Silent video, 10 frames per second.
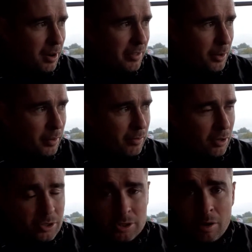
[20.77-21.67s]
I think we've
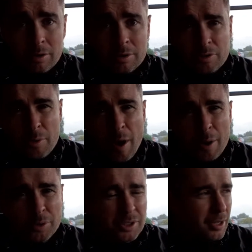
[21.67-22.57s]
looked solid
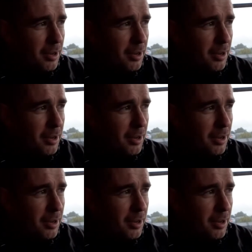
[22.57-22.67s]
throughout.